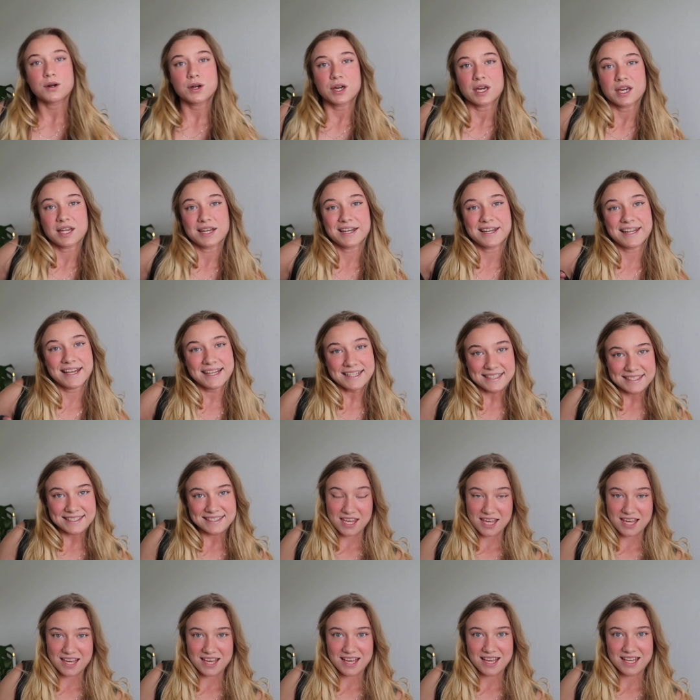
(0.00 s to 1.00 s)
Okay, next
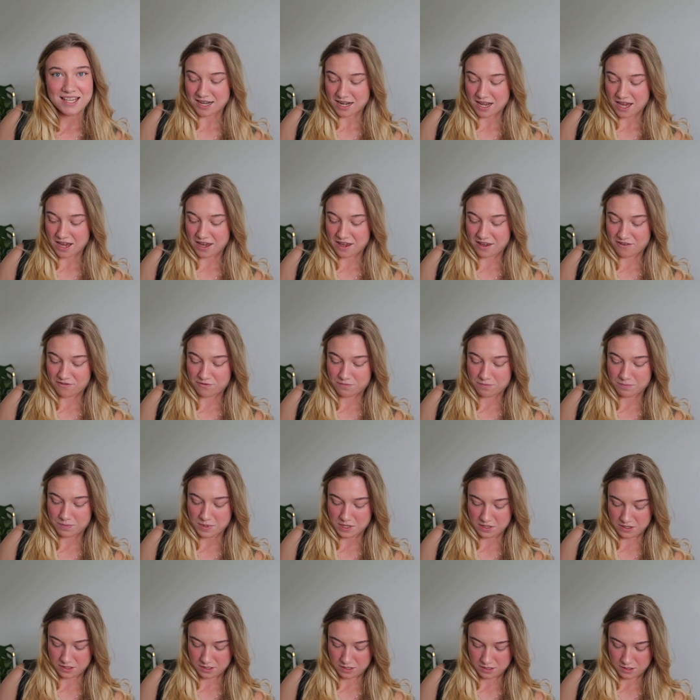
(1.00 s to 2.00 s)
thing that I have
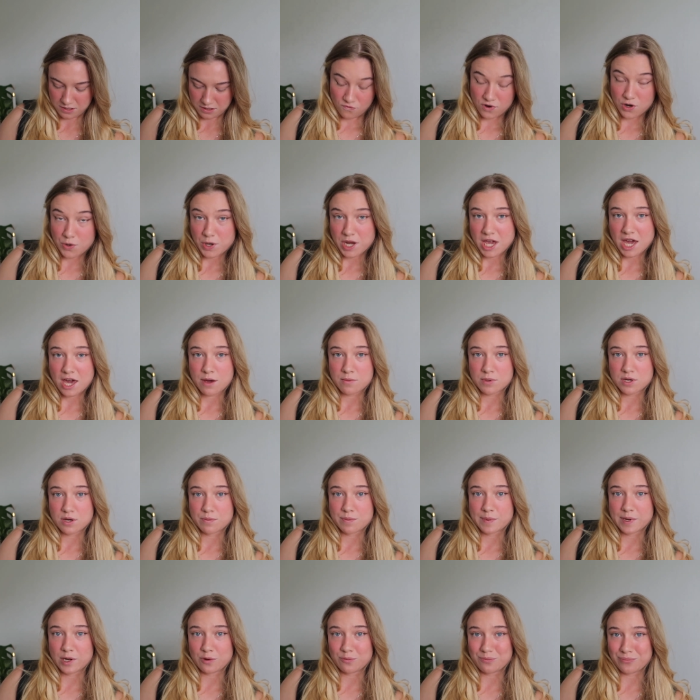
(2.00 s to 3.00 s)
been very happy
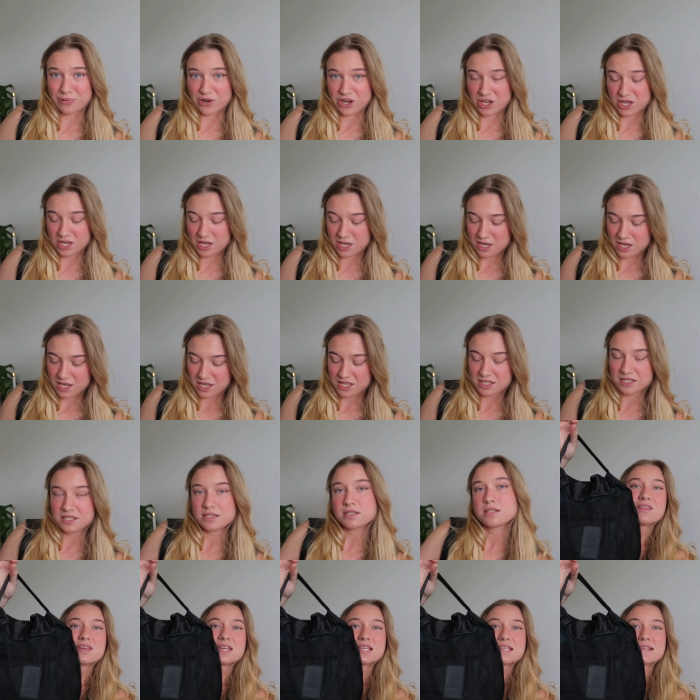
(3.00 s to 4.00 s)
about bringing is
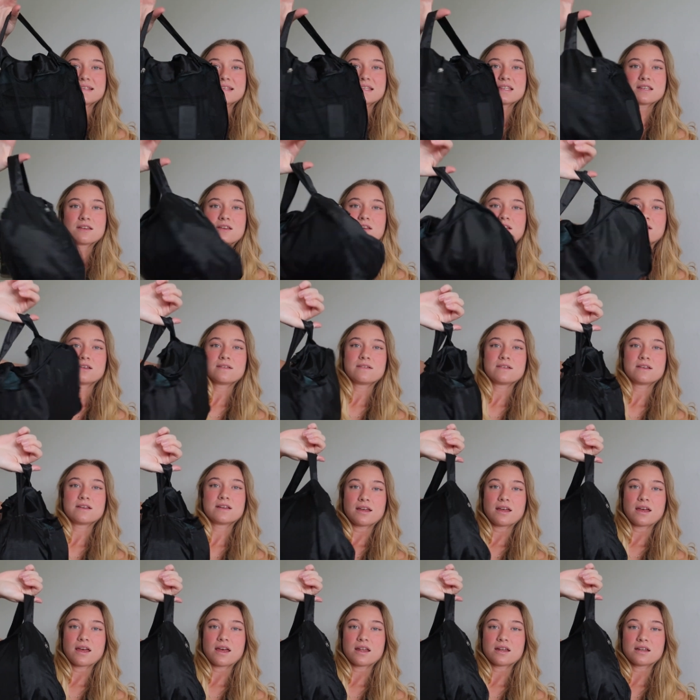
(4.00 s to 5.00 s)
this,
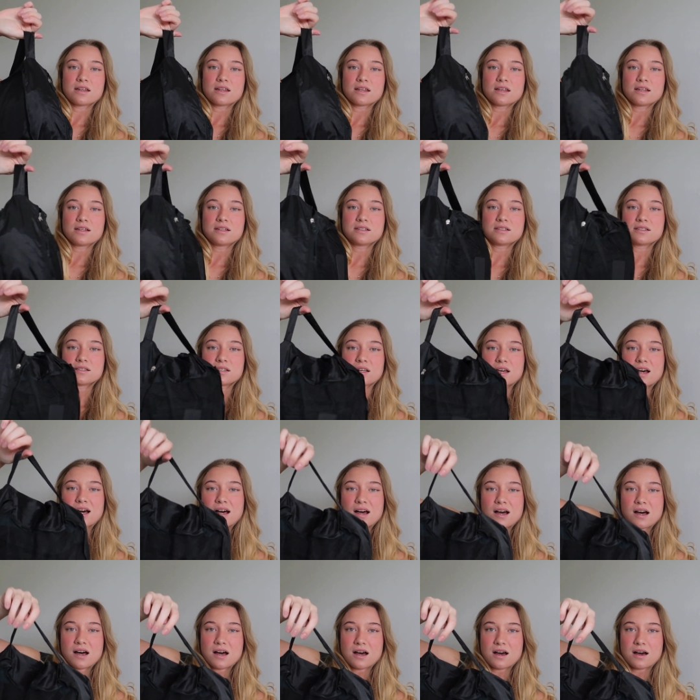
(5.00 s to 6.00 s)
and it's
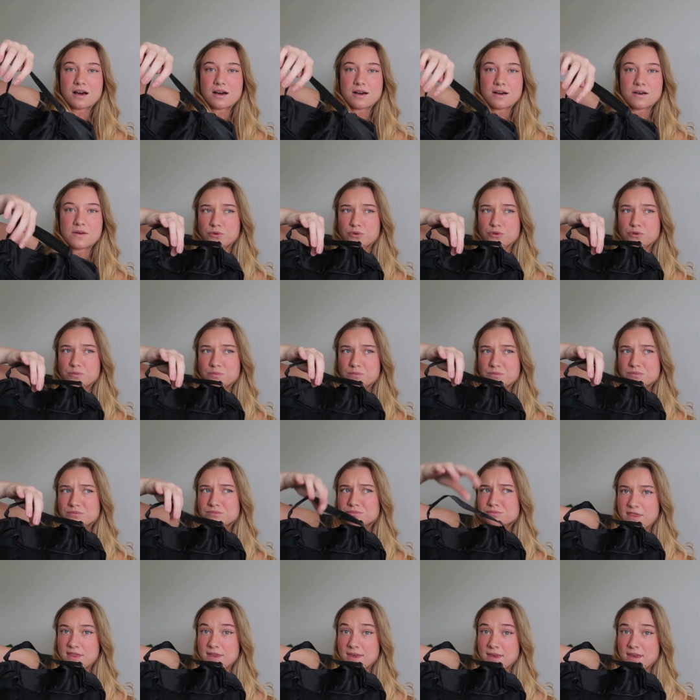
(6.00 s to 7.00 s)
a room
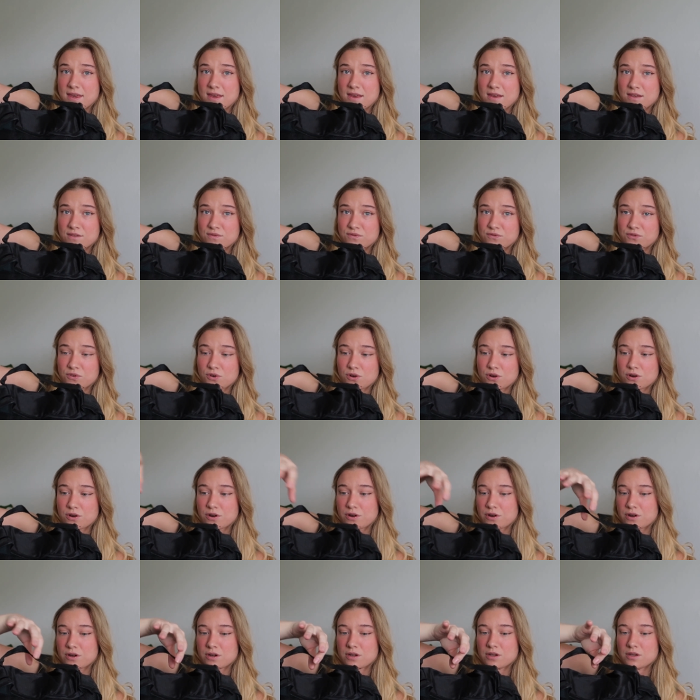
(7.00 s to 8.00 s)
thingy
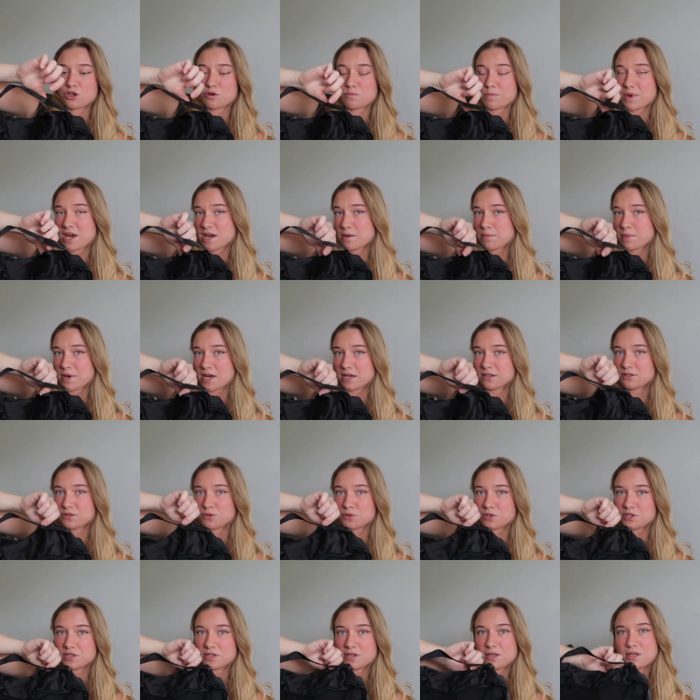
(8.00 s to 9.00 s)
for your backpack, so
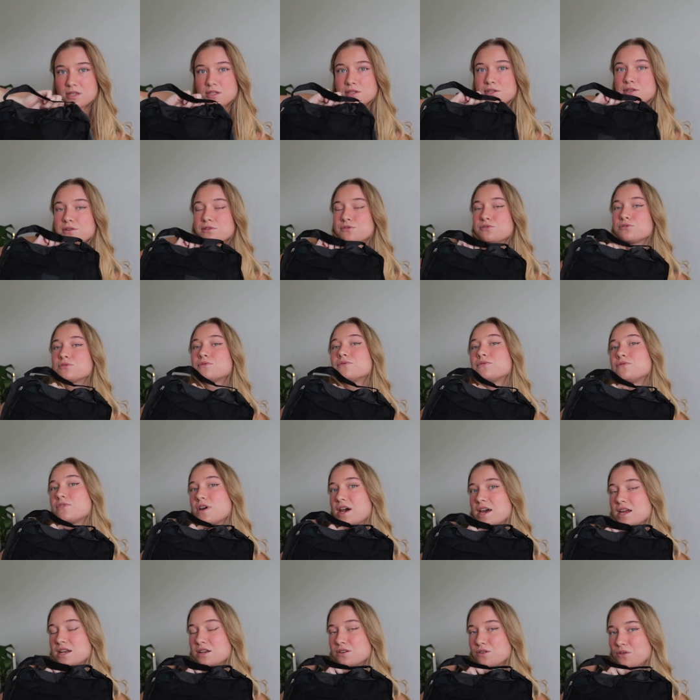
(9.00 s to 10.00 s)
it's easier to
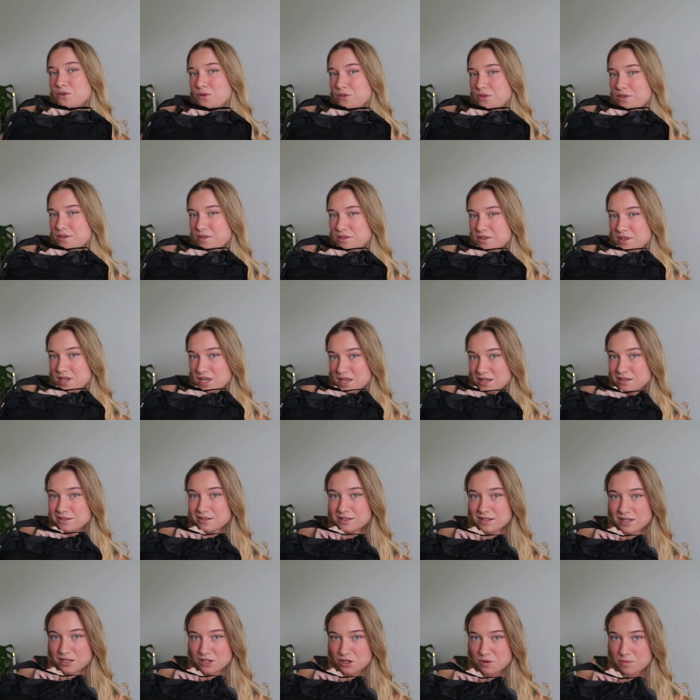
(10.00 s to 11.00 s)
find all the
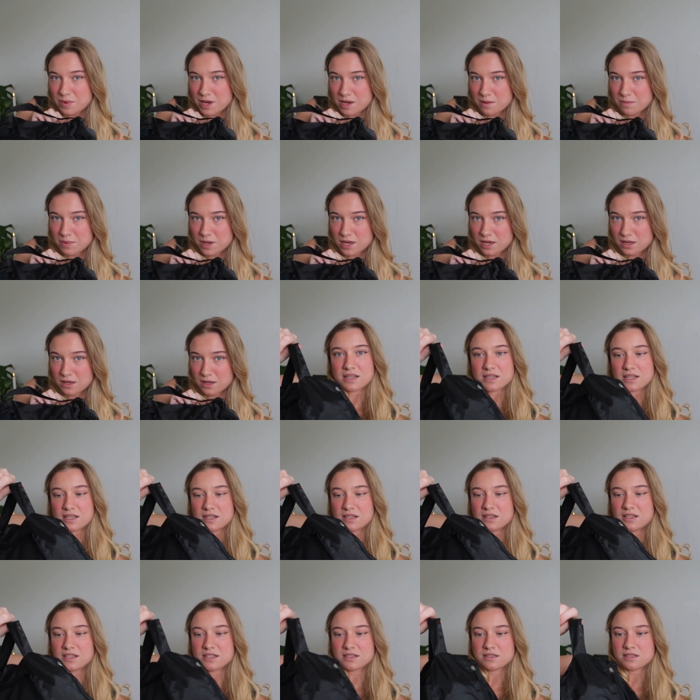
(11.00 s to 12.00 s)
things in your backpack. And
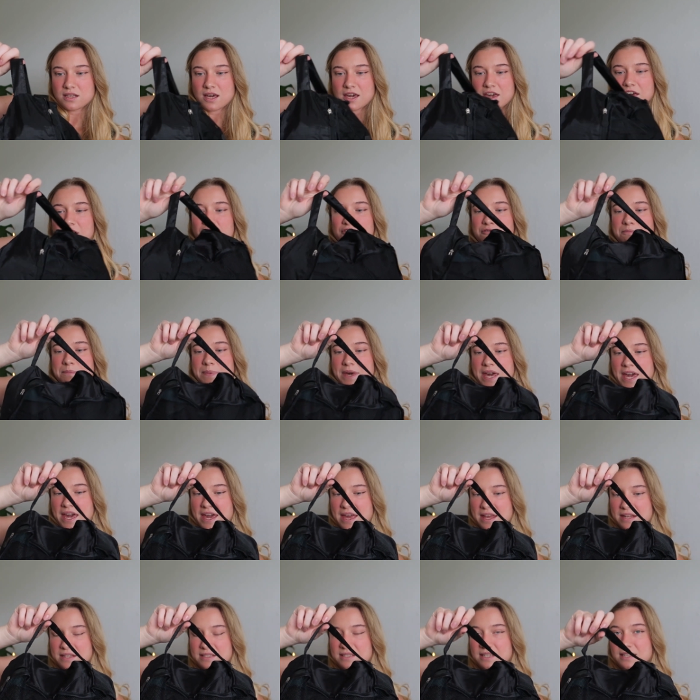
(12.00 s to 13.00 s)
in this I have
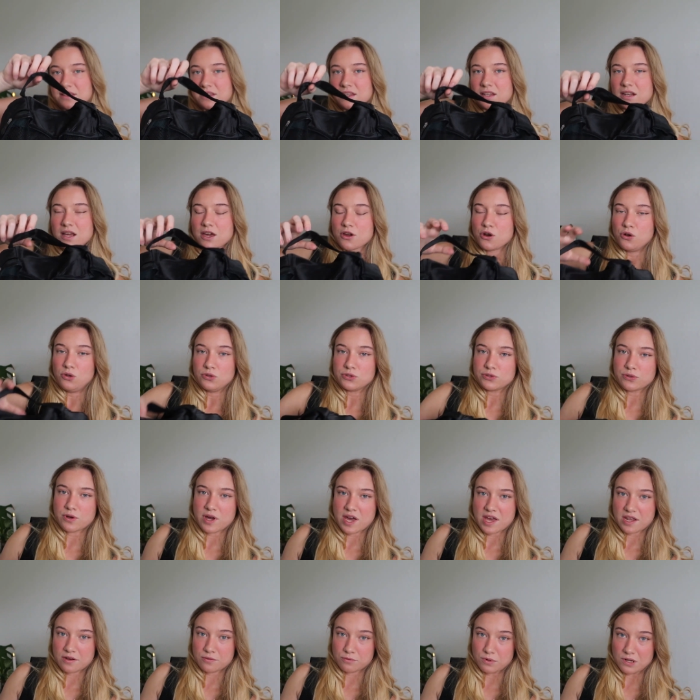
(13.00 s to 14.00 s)
pants, and then I also
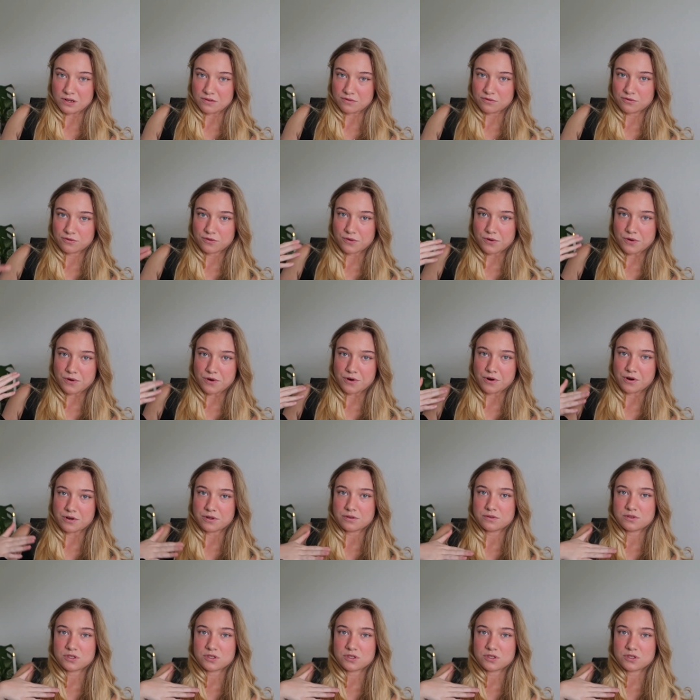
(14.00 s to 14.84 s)
had one for